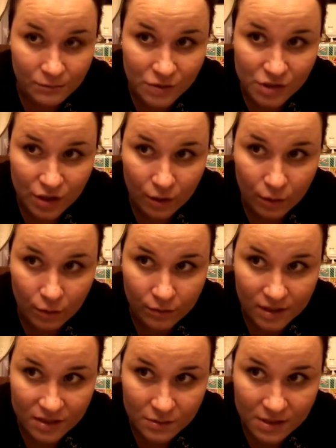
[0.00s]
So
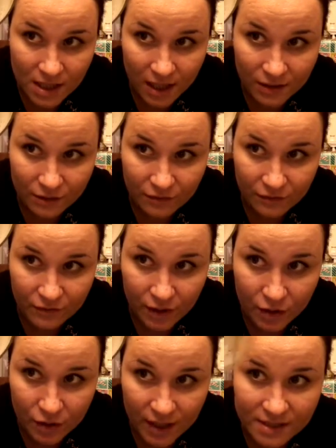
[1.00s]
this was kind of
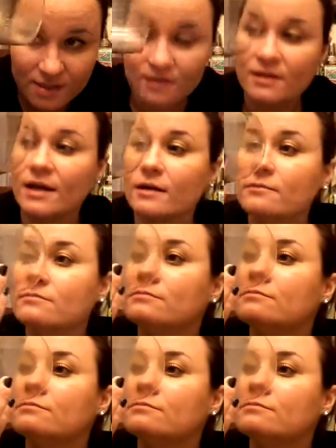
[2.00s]
a crazy thing